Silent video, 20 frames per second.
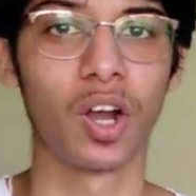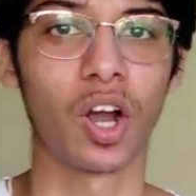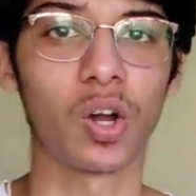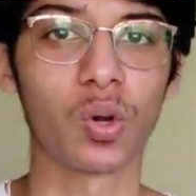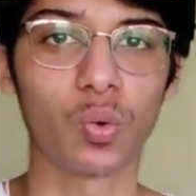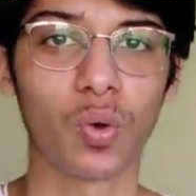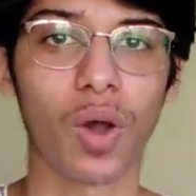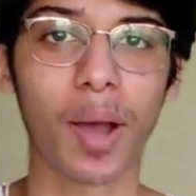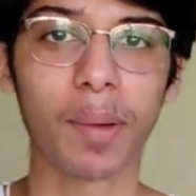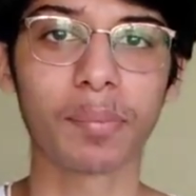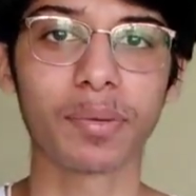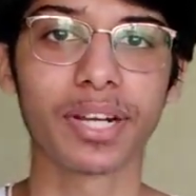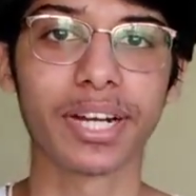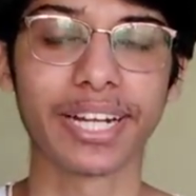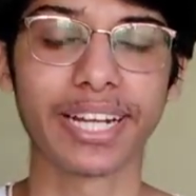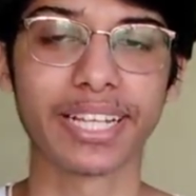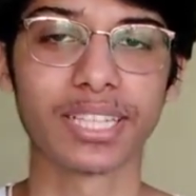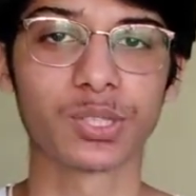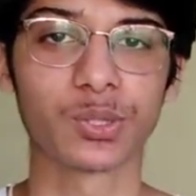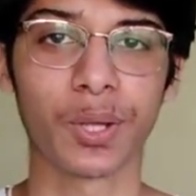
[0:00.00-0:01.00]
A warm
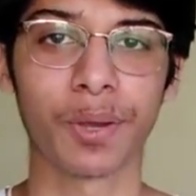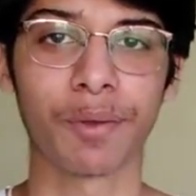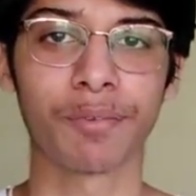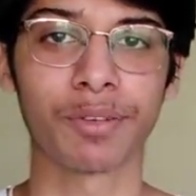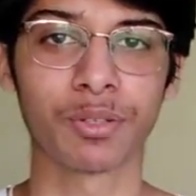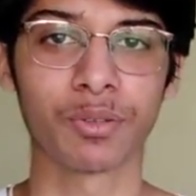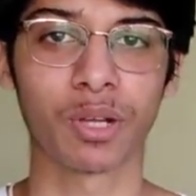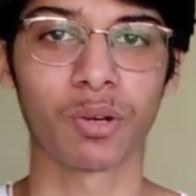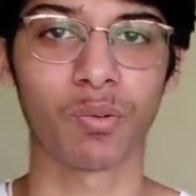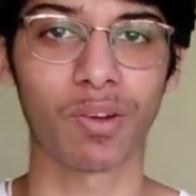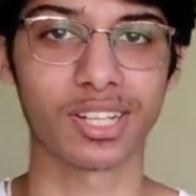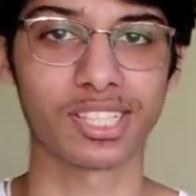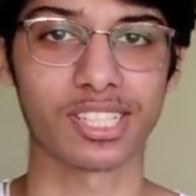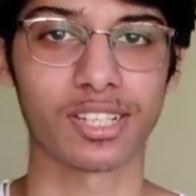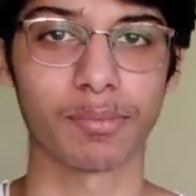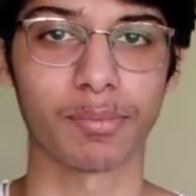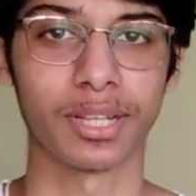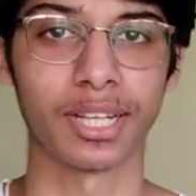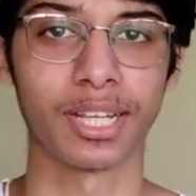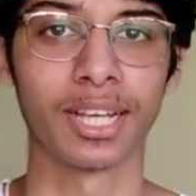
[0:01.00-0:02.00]
greetings to everyone
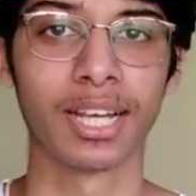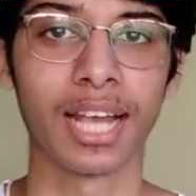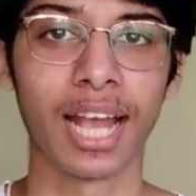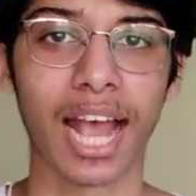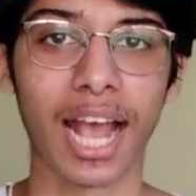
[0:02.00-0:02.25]
watching me.